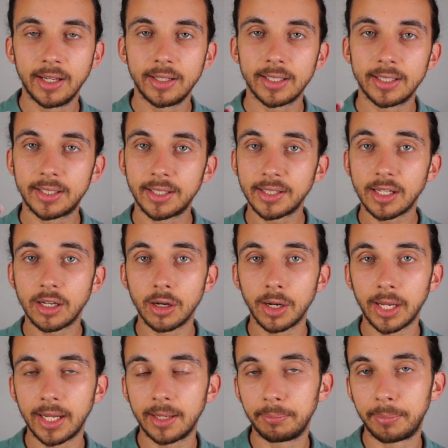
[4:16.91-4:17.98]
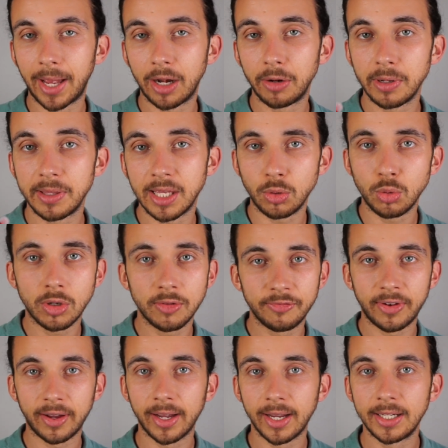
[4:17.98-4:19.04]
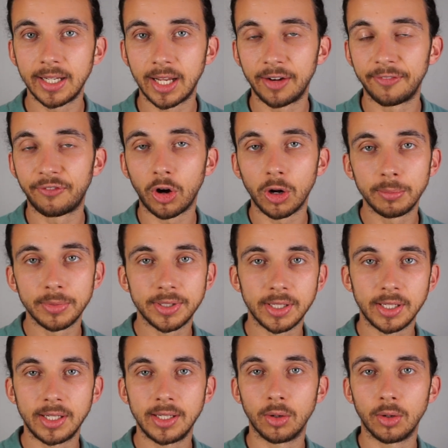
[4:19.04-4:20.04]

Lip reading: This is a hearing aid battery that you can find at a pharmacy